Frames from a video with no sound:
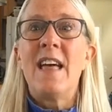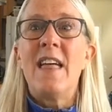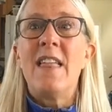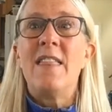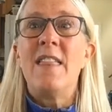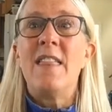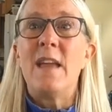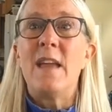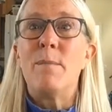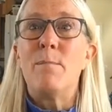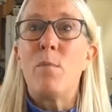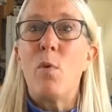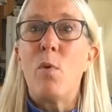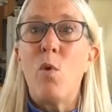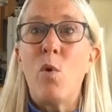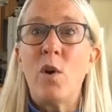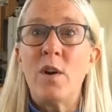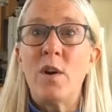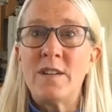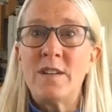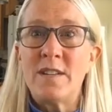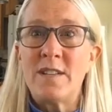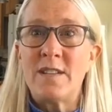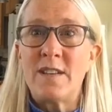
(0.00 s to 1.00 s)
the
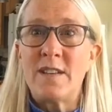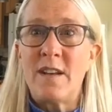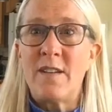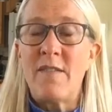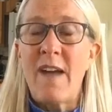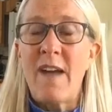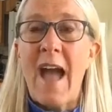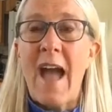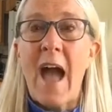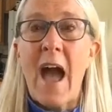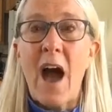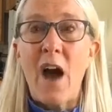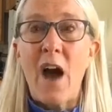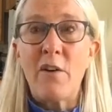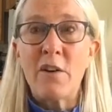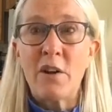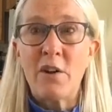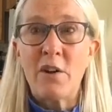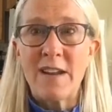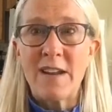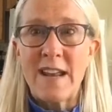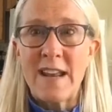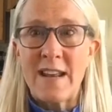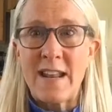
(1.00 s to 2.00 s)
importance of how
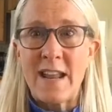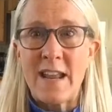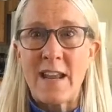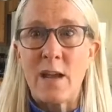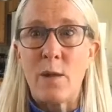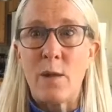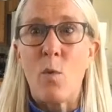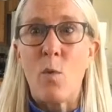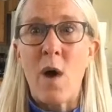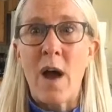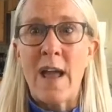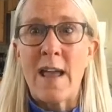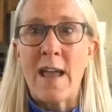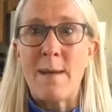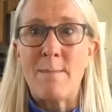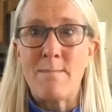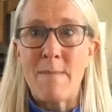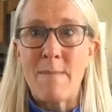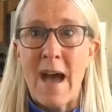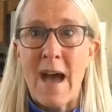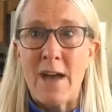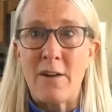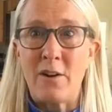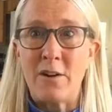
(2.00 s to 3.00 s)
you're eating and why it
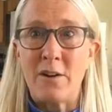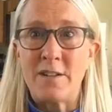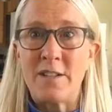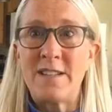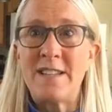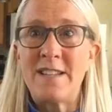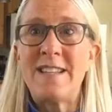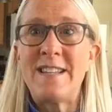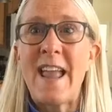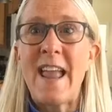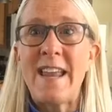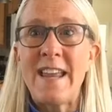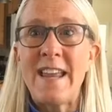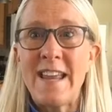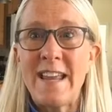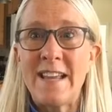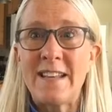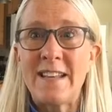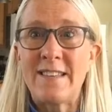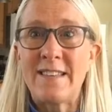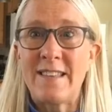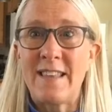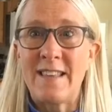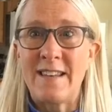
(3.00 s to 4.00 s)
matters, taking
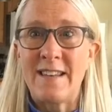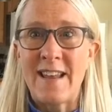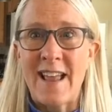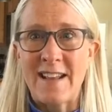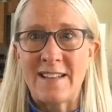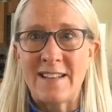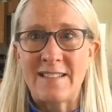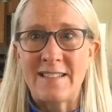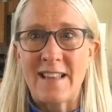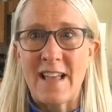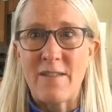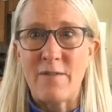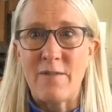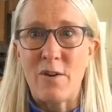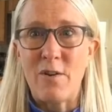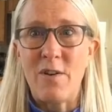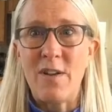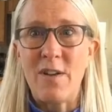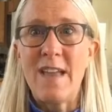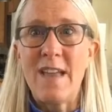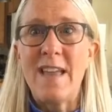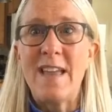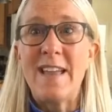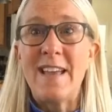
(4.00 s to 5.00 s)
it to the next
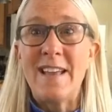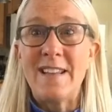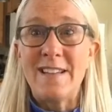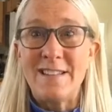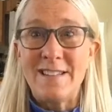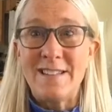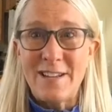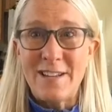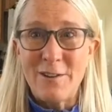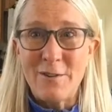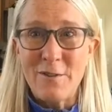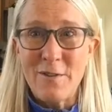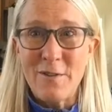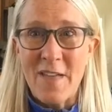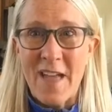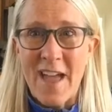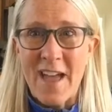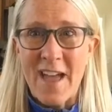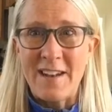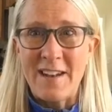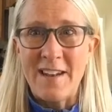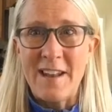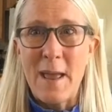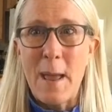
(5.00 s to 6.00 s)
level. Until
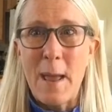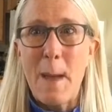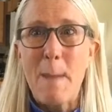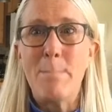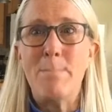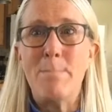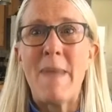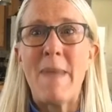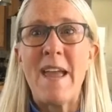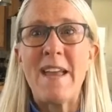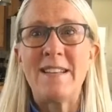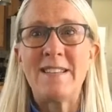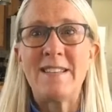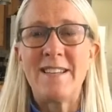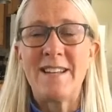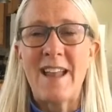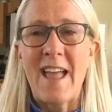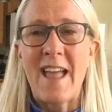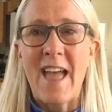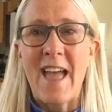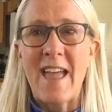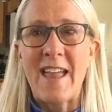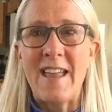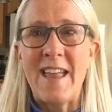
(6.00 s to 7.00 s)
then, make
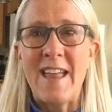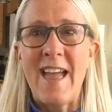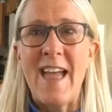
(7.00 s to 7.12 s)
today